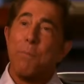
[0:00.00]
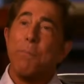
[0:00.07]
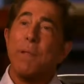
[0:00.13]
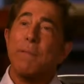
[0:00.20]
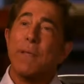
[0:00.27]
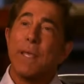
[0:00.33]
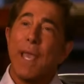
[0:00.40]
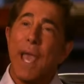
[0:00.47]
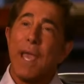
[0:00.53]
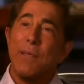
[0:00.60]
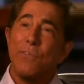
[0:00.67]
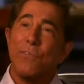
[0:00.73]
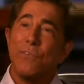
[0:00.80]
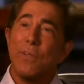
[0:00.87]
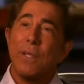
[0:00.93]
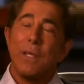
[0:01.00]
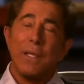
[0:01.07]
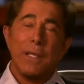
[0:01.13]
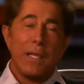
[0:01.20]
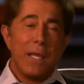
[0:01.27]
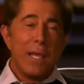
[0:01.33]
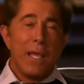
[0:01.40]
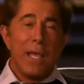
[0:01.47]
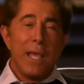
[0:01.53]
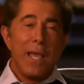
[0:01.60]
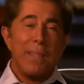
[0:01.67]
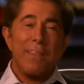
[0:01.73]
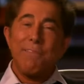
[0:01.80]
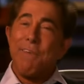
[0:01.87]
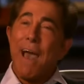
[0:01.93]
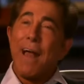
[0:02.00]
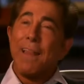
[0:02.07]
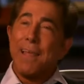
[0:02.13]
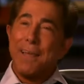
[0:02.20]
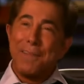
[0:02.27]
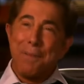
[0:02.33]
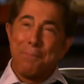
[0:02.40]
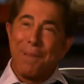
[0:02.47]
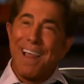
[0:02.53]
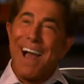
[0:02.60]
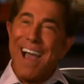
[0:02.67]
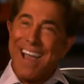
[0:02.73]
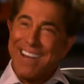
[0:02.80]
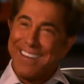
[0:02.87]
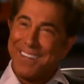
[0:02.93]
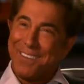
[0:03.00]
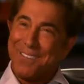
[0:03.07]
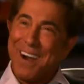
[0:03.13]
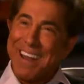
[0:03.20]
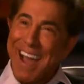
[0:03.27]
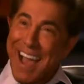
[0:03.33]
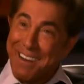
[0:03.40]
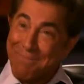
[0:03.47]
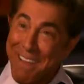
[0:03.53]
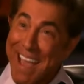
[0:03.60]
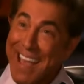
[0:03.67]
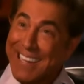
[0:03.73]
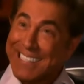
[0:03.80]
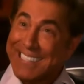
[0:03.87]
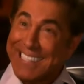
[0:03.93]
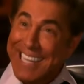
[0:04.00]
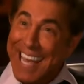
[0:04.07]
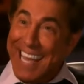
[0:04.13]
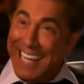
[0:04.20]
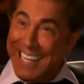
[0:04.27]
been the case, in the valley of the blind, the one-eyed man is king.